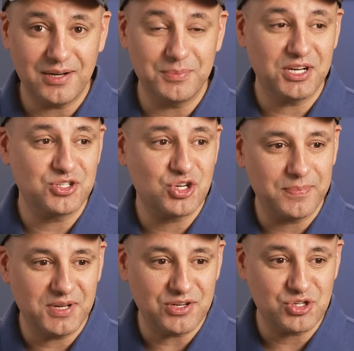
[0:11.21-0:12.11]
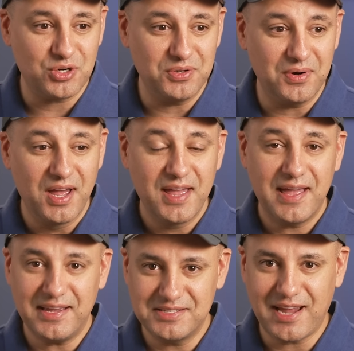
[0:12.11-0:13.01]
I'm gonna jump in and show you
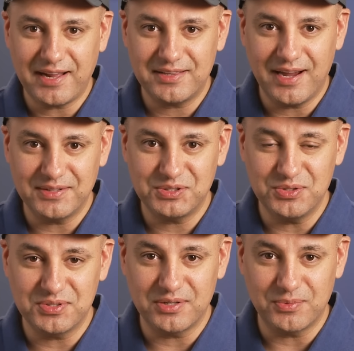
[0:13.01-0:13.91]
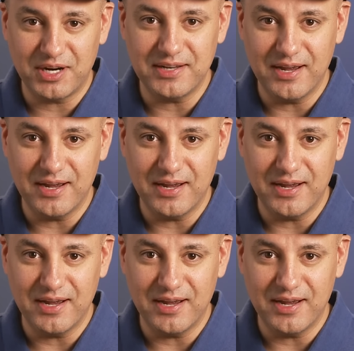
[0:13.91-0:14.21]
exactly how to use it right